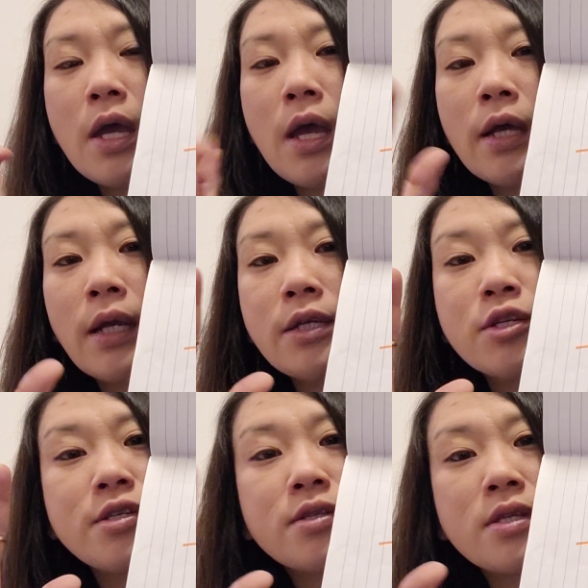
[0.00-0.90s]
And
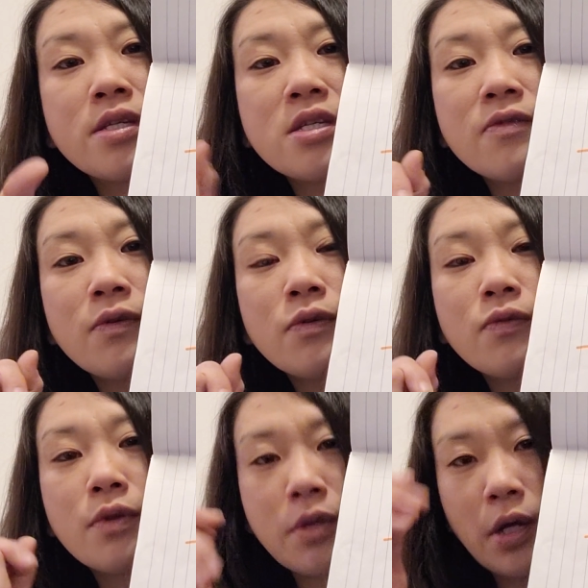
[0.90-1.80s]
this is food
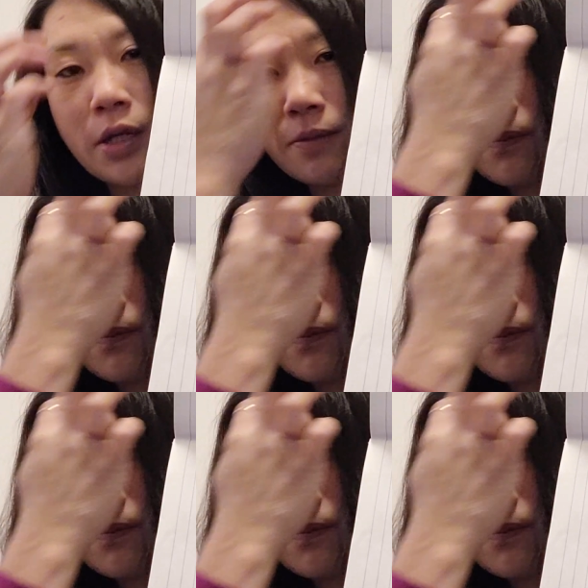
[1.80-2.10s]
for thought.